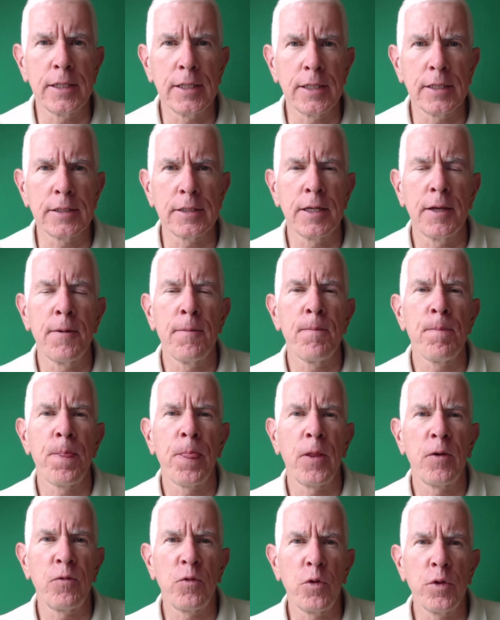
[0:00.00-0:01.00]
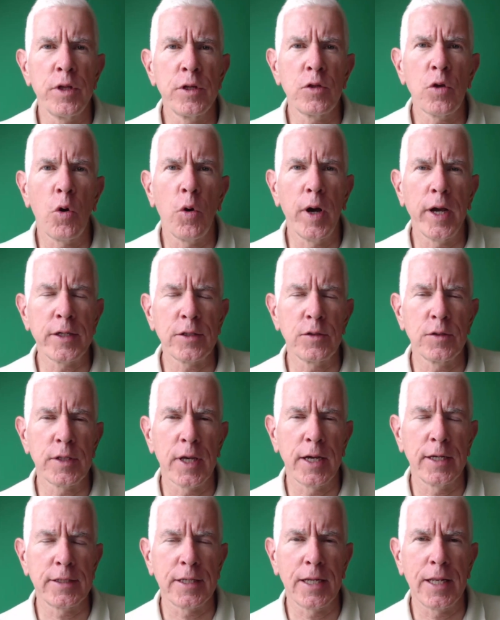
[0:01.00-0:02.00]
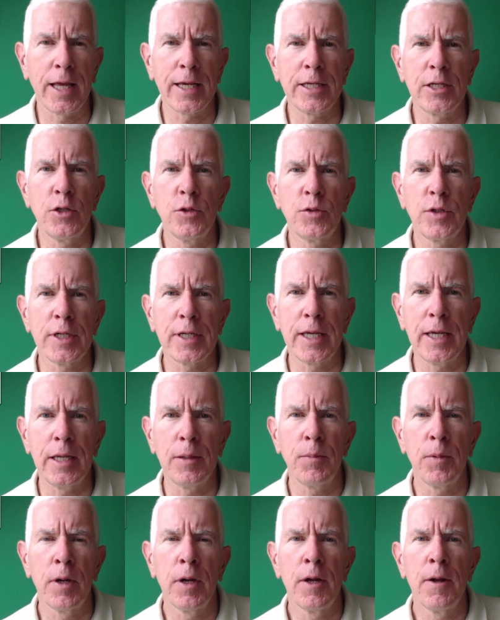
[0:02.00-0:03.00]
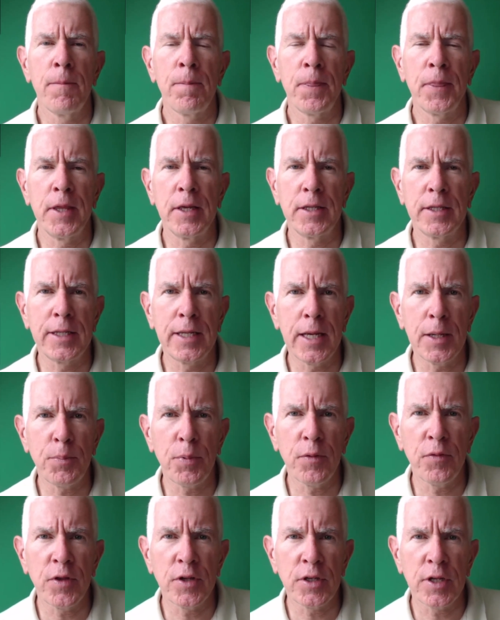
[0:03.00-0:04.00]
is, for this whole exercise, I'd like you to keep the tip of the